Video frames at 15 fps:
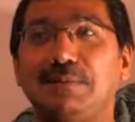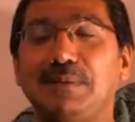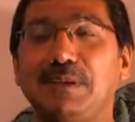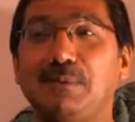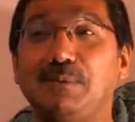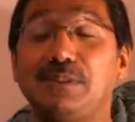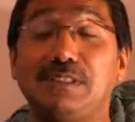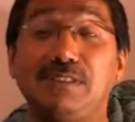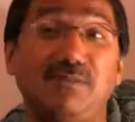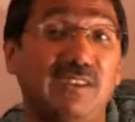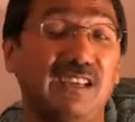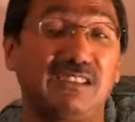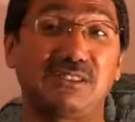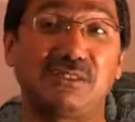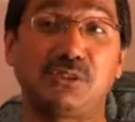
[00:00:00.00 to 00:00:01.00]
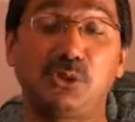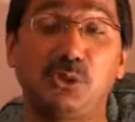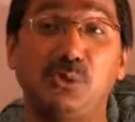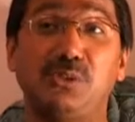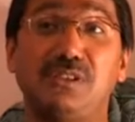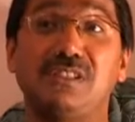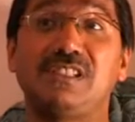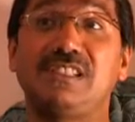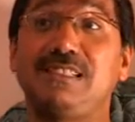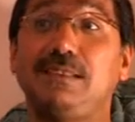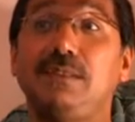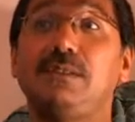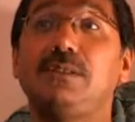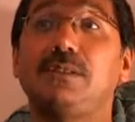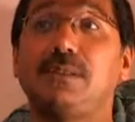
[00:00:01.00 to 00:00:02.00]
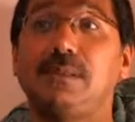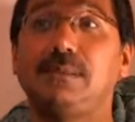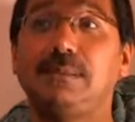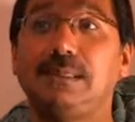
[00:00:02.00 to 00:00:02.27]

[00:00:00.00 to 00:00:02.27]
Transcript: it was in fact a student teacher